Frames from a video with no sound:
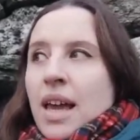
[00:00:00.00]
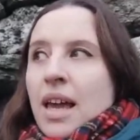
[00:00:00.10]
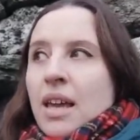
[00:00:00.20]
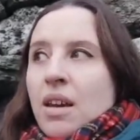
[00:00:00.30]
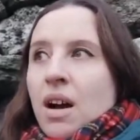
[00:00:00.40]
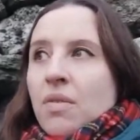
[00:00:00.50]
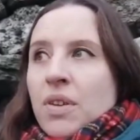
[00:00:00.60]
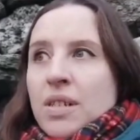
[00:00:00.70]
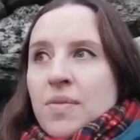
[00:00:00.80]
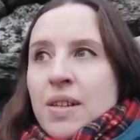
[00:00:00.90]
in
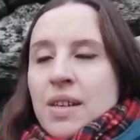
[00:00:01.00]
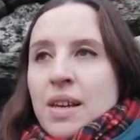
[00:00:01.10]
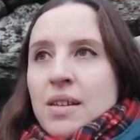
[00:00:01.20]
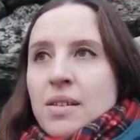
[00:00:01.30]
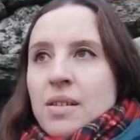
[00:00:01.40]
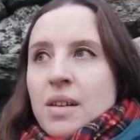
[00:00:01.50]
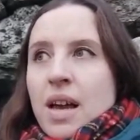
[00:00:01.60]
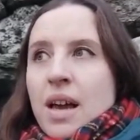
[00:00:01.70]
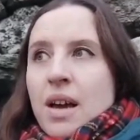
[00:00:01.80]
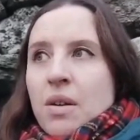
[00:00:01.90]
office visits,
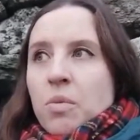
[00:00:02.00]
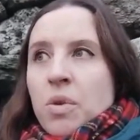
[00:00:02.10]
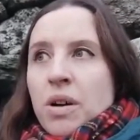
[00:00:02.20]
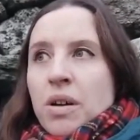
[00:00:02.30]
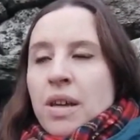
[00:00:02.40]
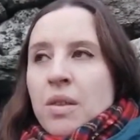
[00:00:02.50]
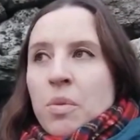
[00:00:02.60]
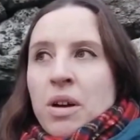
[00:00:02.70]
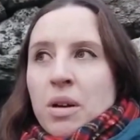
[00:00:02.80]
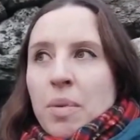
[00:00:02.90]
work in the
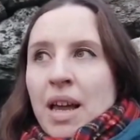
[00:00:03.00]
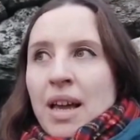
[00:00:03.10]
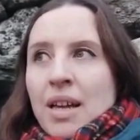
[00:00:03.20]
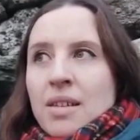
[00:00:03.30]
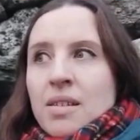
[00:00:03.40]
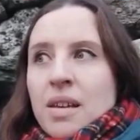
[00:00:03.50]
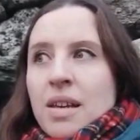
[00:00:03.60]
workplace,